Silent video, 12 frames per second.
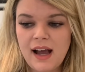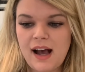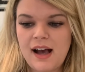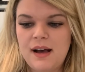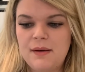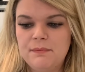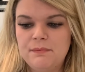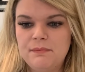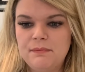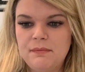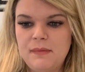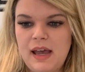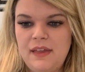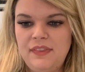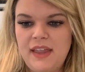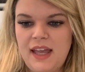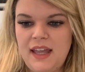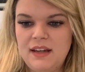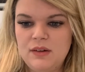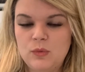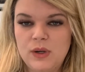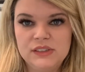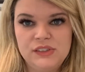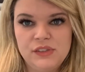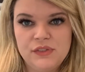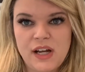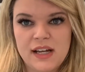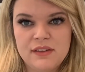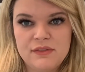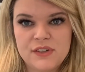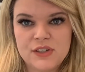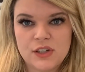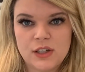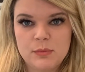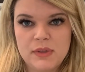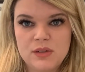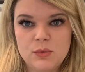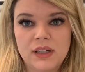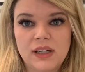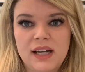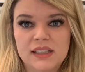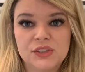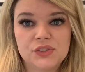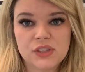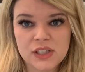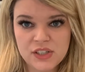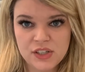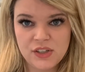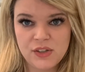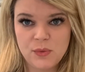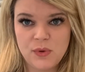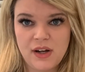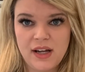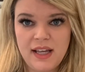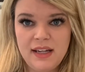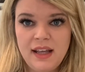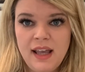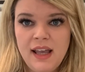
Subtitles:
And then once you've kind of determined what kind of structure you want,